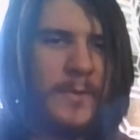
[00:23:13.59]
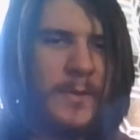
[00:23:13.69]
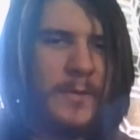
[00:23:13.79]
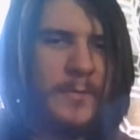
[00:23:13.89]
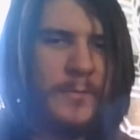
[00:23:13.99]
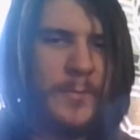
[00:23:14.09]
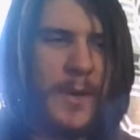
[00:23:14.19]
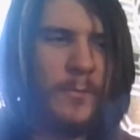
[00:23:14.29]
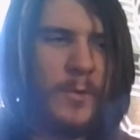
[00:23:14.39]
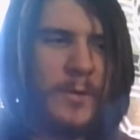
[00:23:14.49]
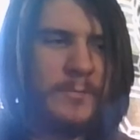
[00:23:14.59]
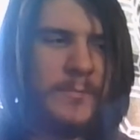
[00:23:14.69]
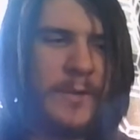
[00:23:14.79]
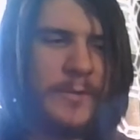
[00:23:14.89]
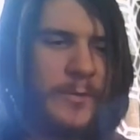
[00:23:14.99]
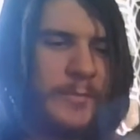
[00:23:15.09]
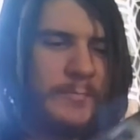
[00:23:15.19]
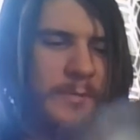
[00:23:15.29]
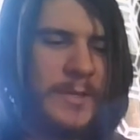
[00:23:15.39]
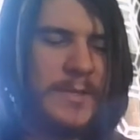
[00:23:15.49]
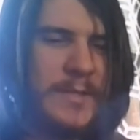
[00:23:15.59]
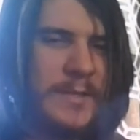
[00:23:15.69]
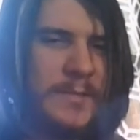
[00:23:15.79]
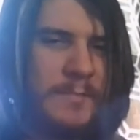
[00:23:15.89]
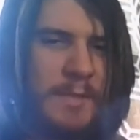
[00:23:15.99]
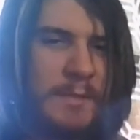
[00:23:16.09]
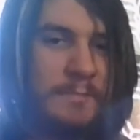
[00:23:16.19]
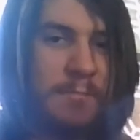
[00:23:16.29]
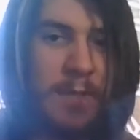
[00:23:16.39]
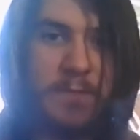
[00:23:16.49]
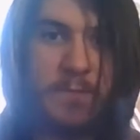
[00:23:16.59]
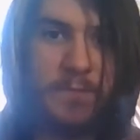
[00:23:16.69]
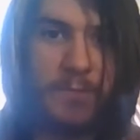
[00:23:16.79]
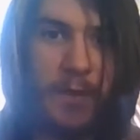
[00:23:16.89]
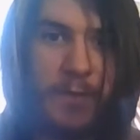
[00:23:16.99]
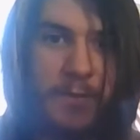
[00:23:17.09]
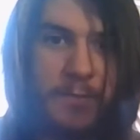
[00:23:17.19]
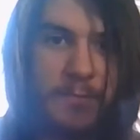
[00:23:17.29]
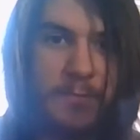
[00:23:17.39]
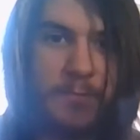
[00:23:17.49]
Right? If you buy 1 and you're content, that's fine.